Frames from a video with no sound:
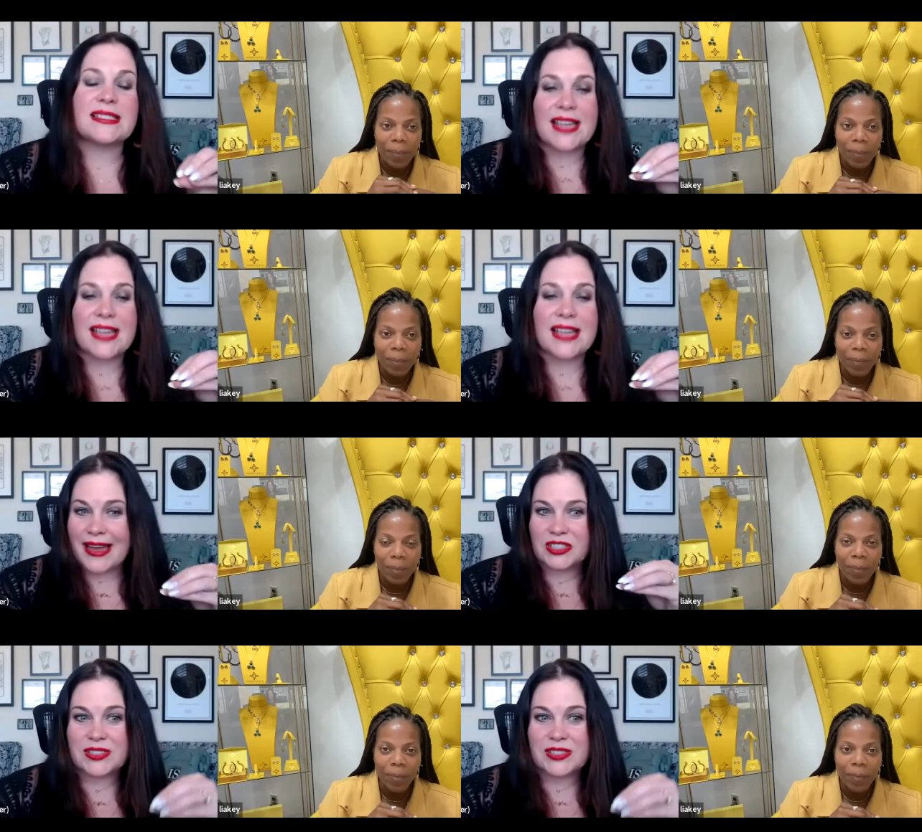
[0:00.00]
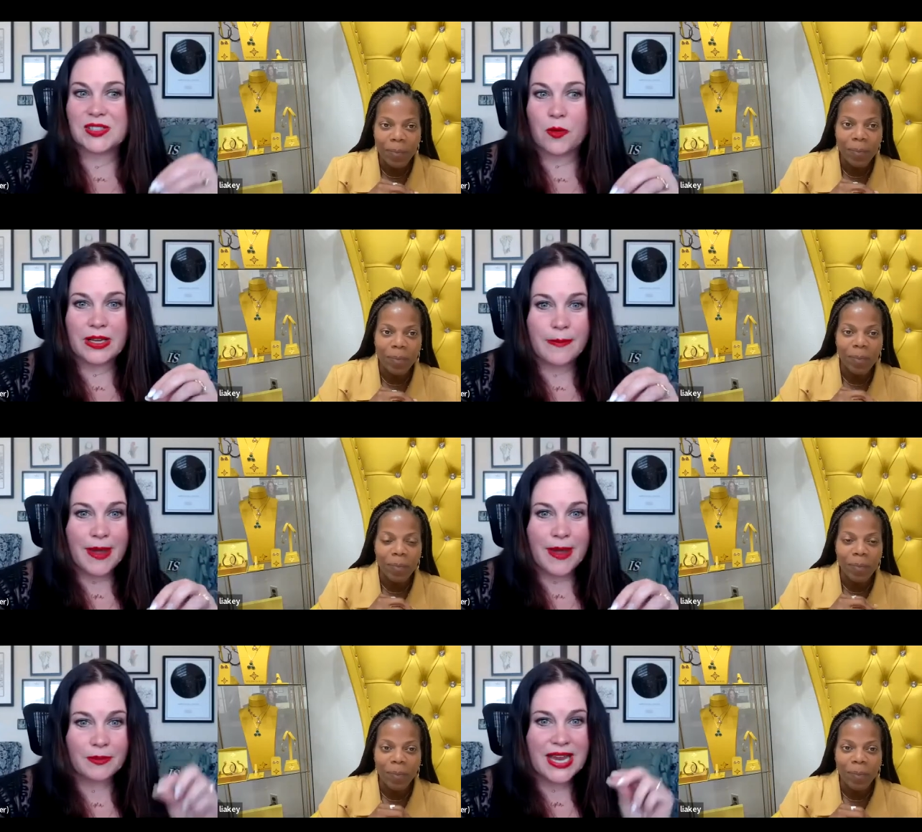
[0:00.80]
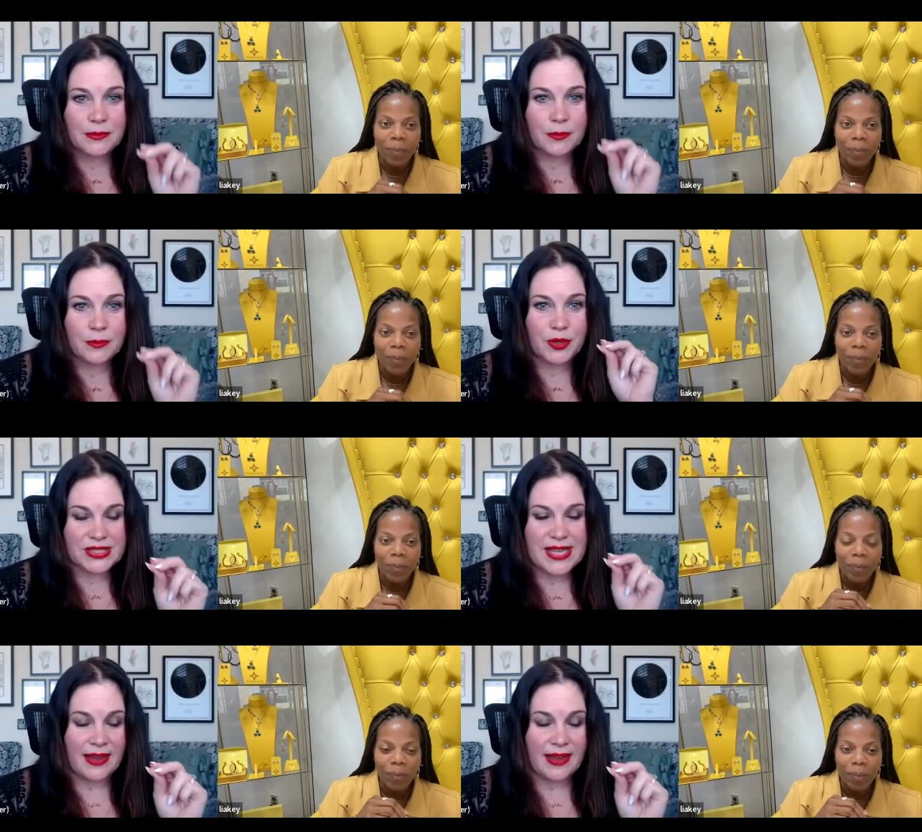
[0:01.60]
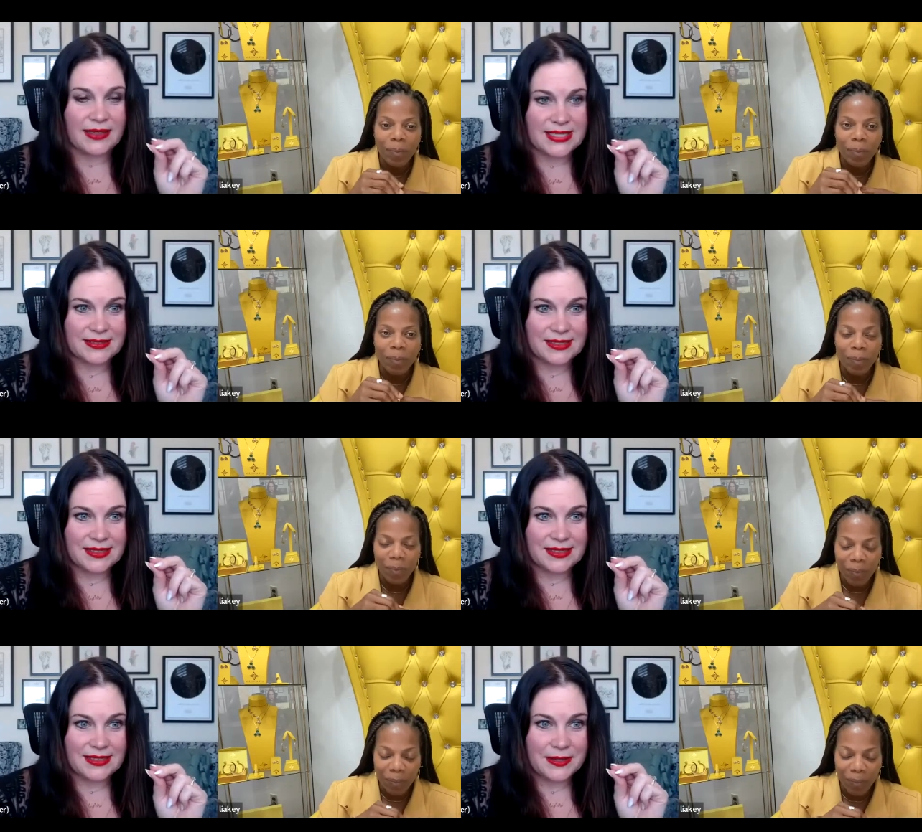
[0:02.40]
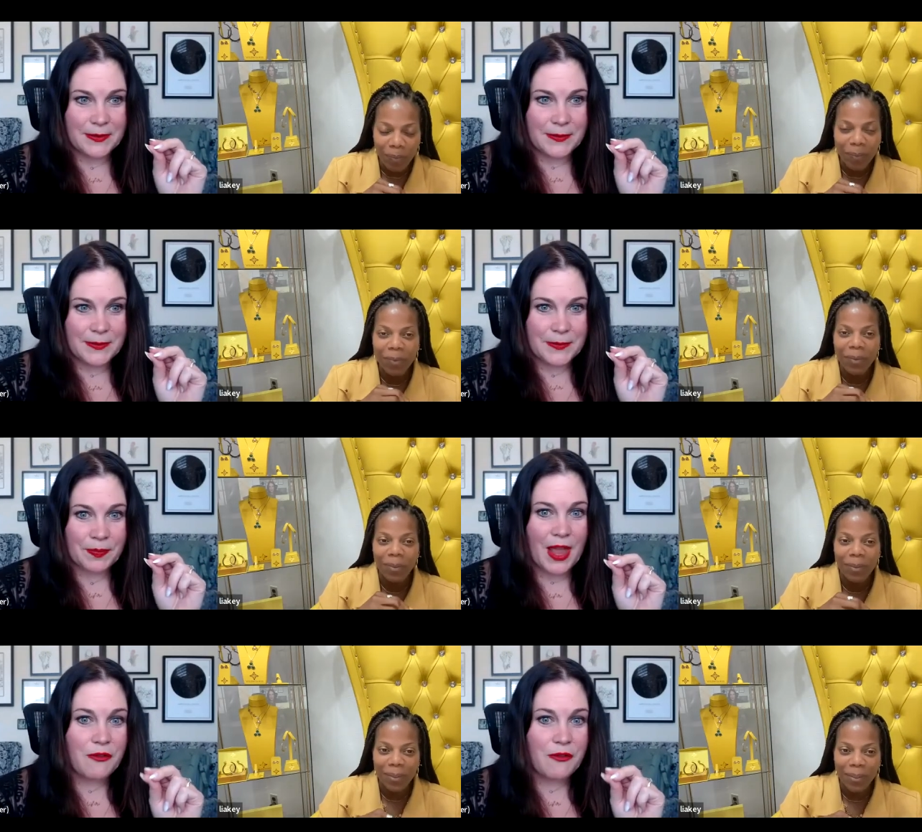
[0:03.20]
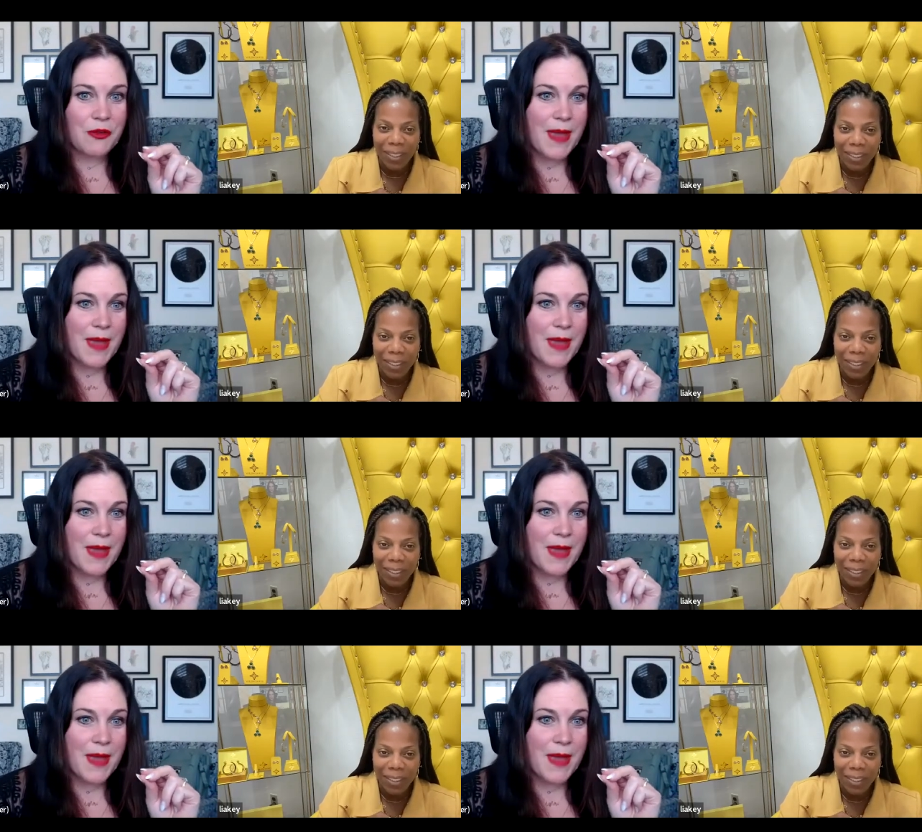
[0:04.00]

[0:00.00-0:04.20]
Speaker 1: is that action's only about 10%. Mm of the